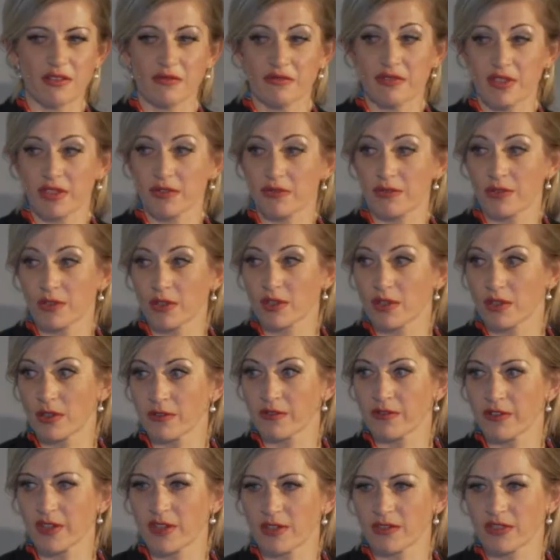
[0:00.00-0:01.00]
We are 4
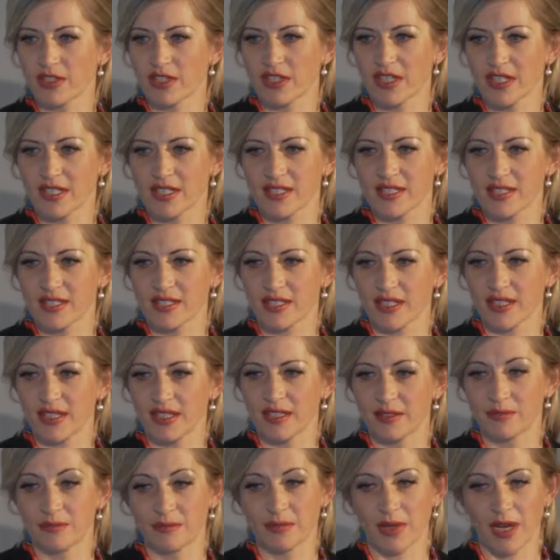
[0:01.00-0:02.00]
co-founders.
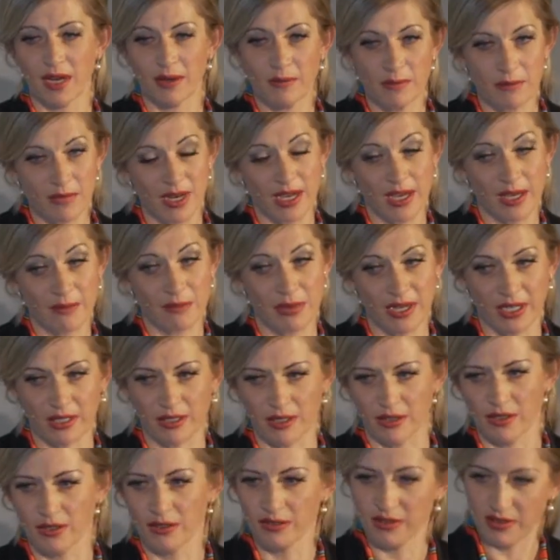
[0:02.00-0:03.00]
My
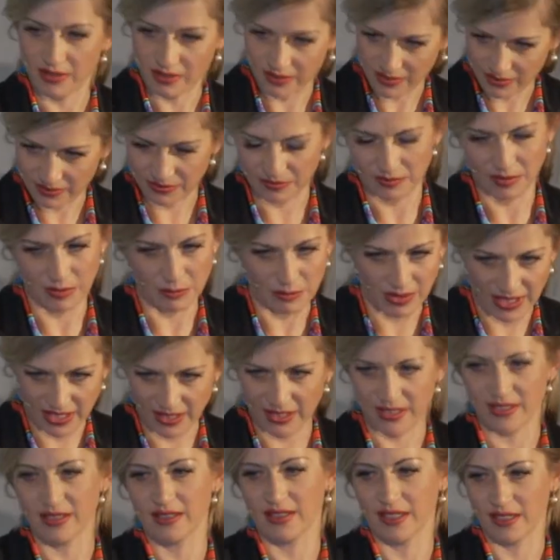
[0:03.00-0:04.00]
background is in
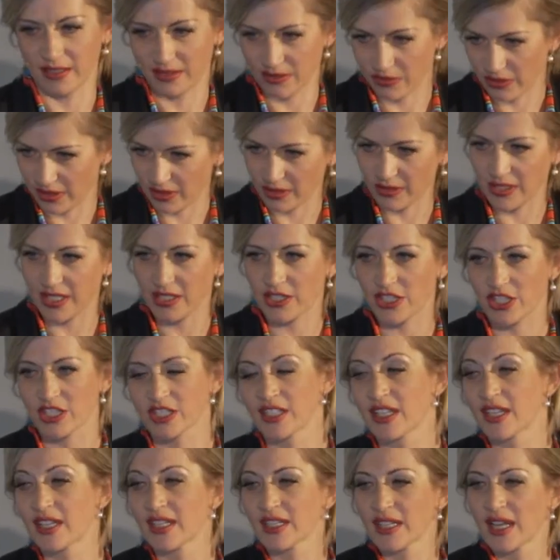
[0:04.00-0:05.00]
banking and
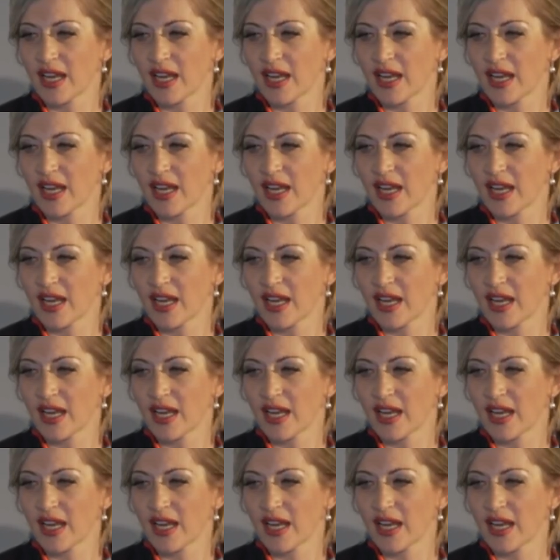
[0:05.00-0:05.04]
regulation.